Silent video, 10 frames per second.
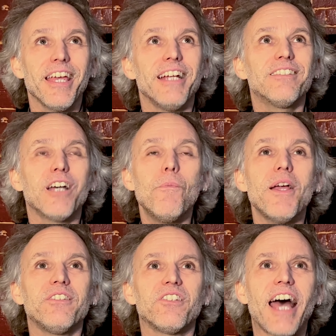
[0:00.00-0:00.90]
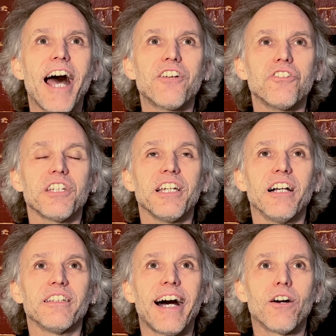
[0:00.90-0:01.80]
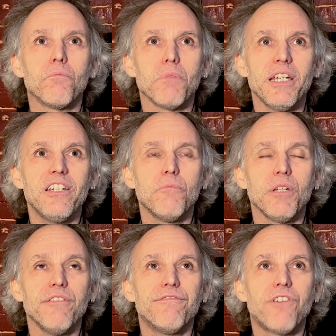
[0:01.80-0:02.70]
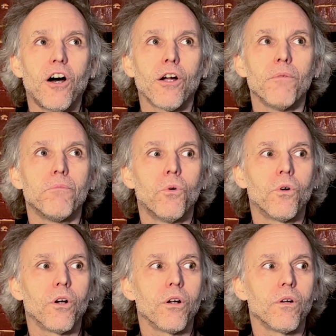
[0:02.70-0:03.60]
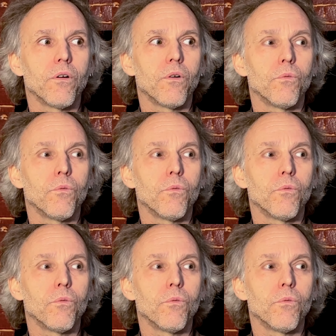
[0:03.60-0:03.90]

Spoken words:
In some ways, it's actually allowed me to be far more